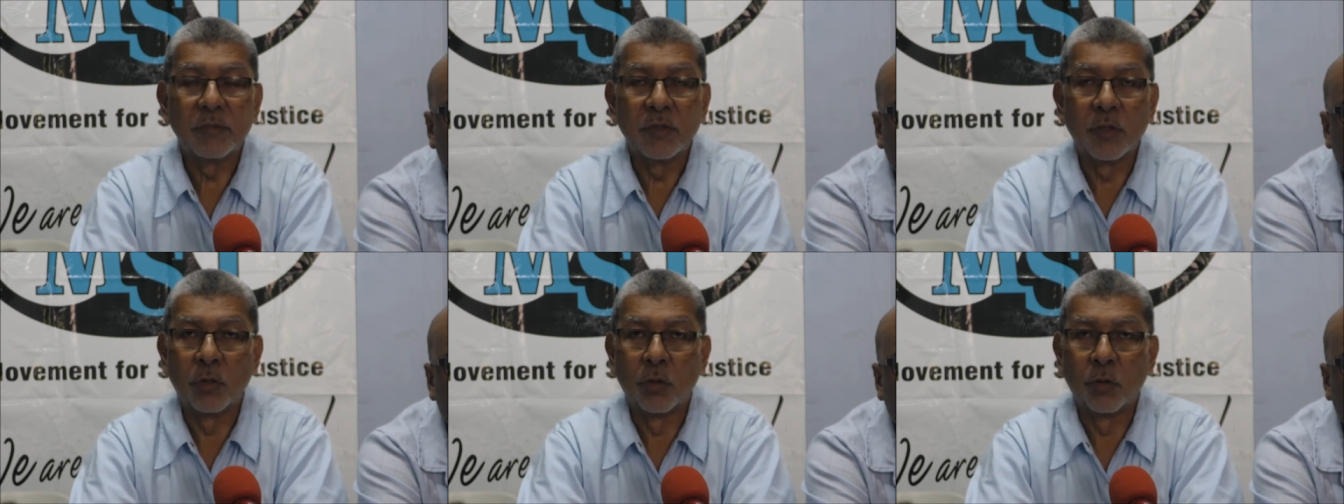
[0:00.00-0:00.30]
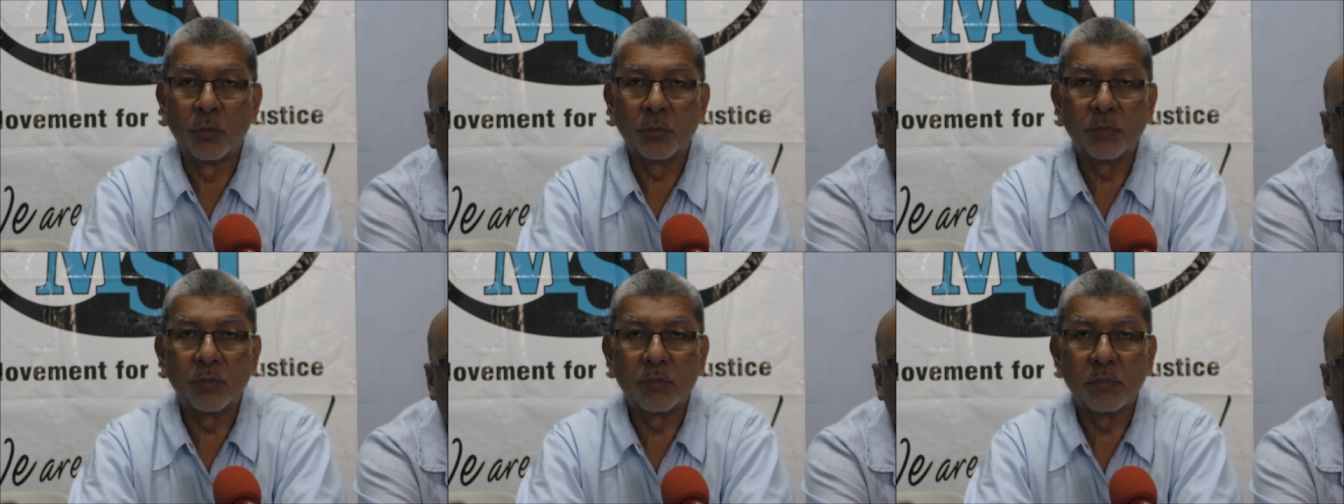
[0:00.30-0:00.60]
you
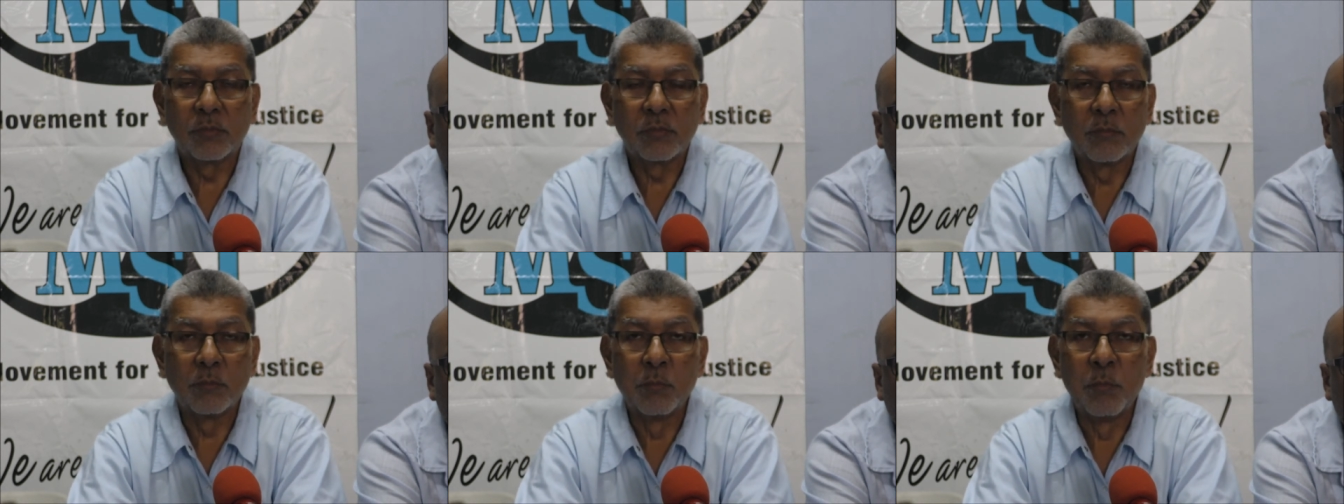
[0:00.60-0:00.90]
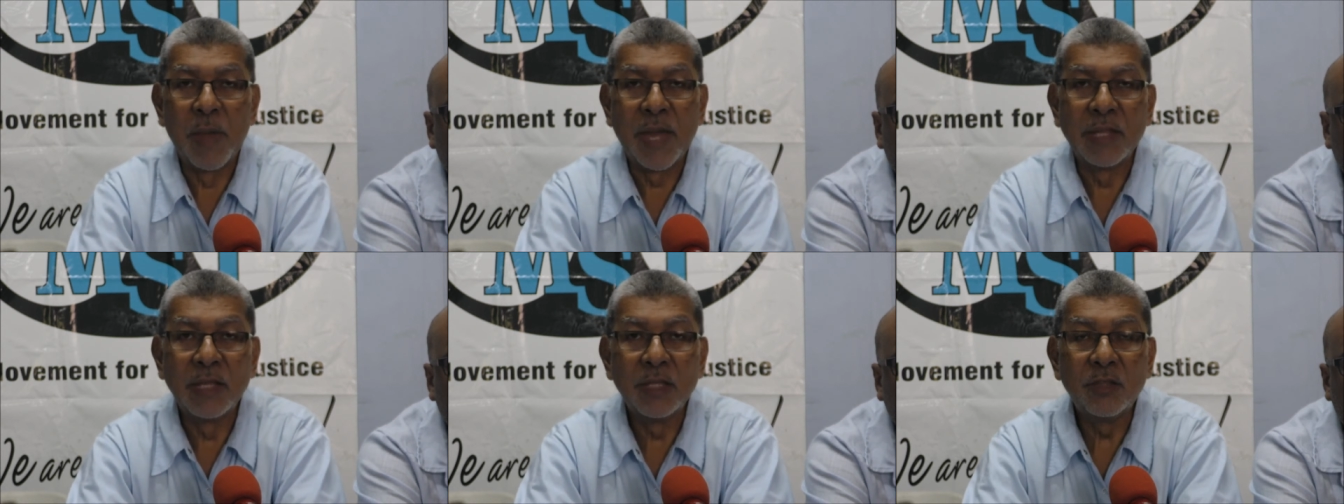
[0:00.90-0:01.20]
know,
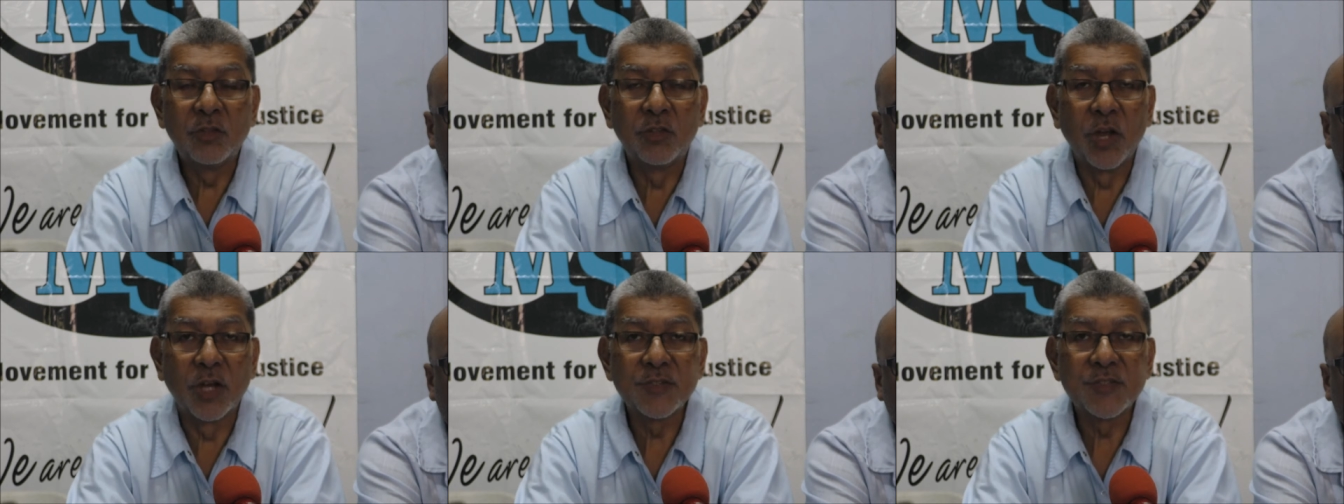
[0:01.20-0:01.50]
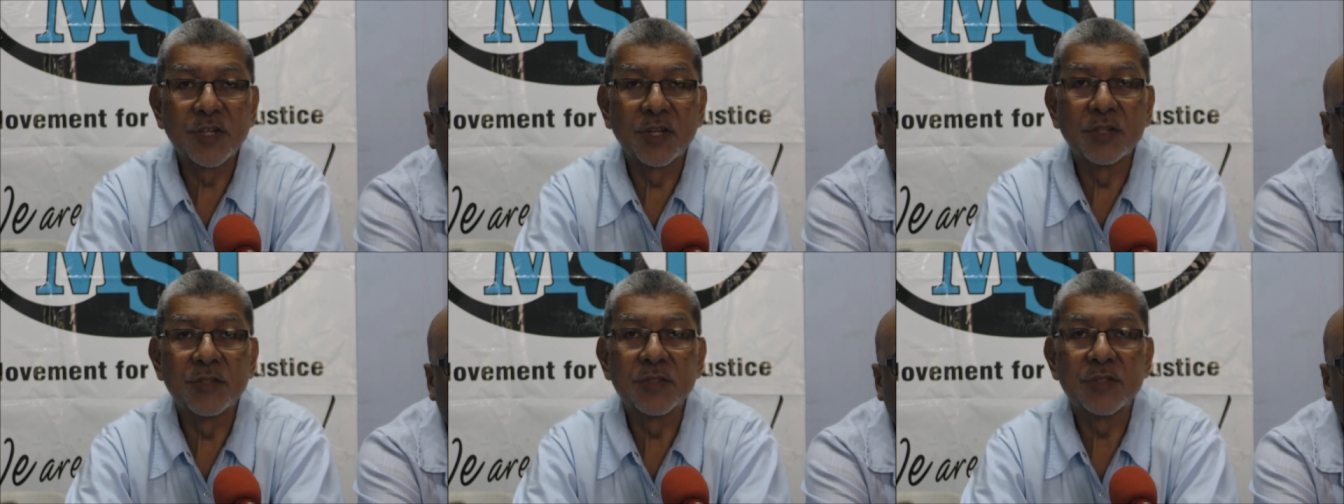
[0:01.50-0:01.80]
many
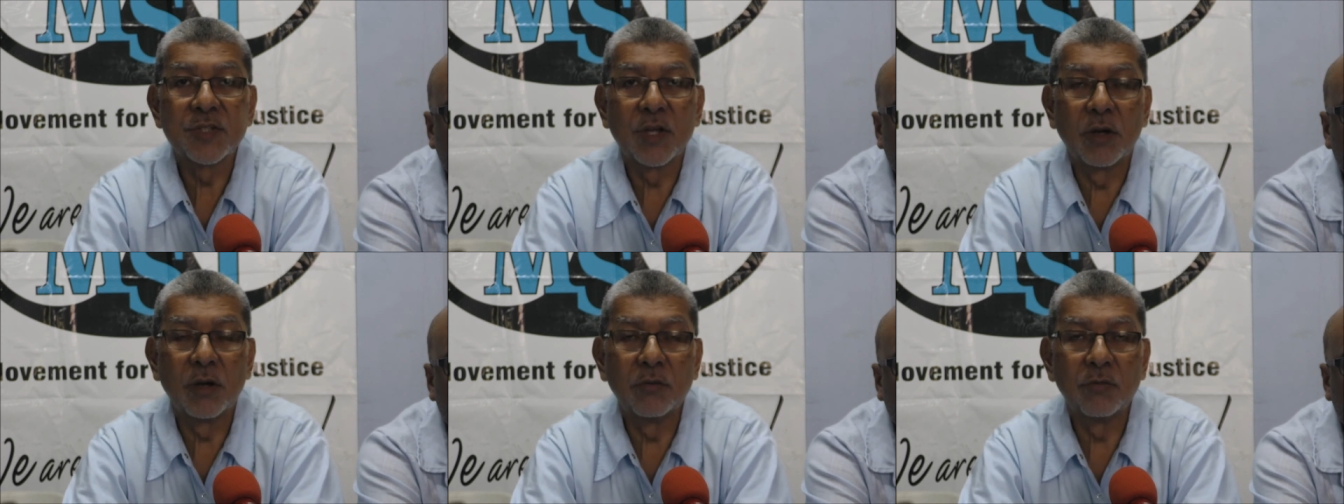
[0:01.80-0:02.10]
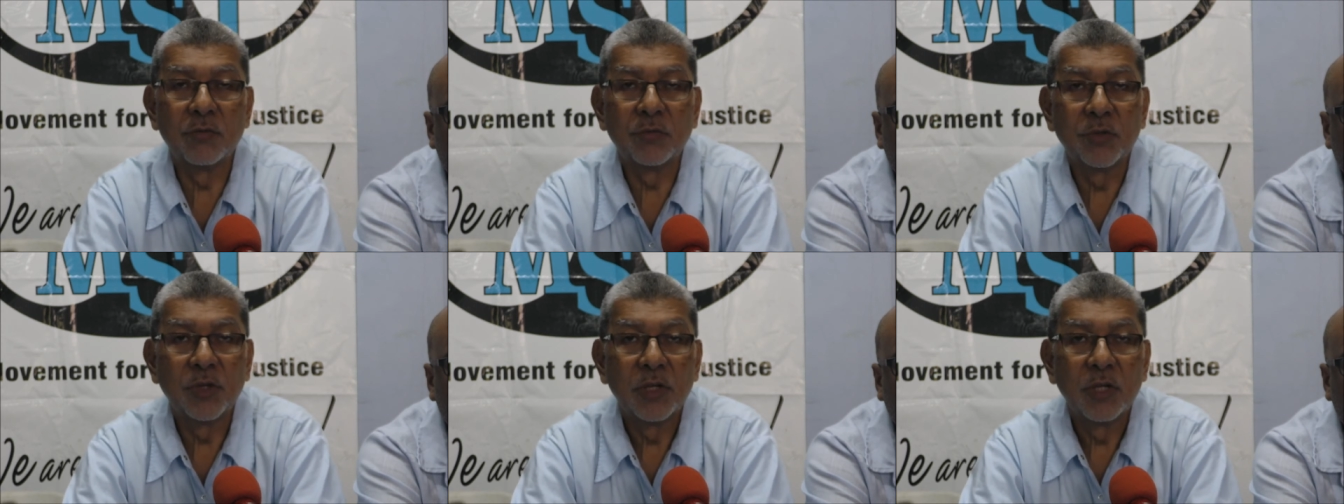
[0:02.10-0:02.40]
dozens
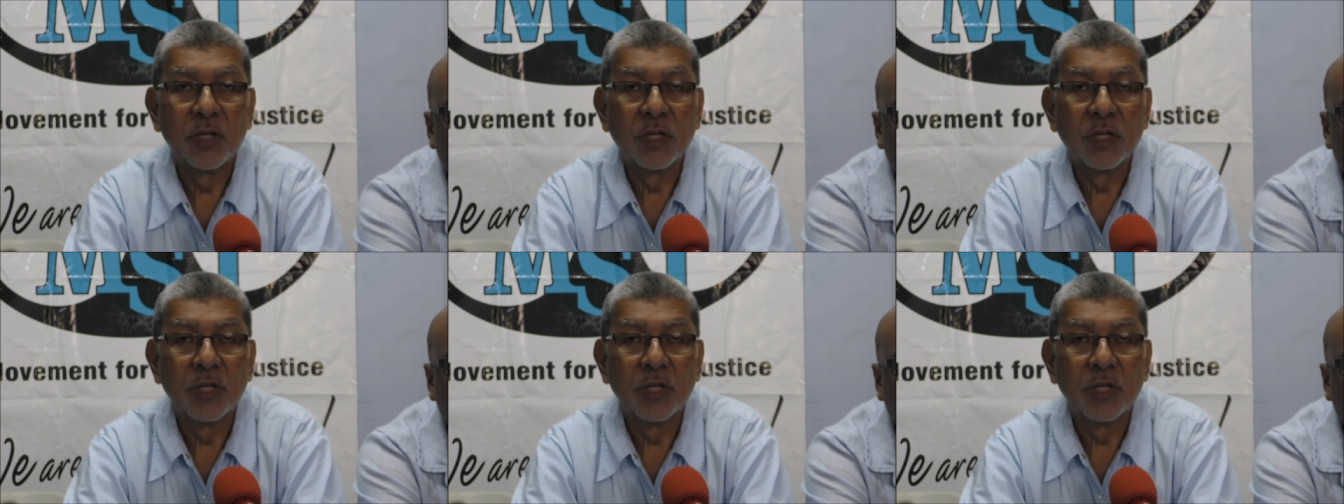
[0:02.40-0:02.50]
of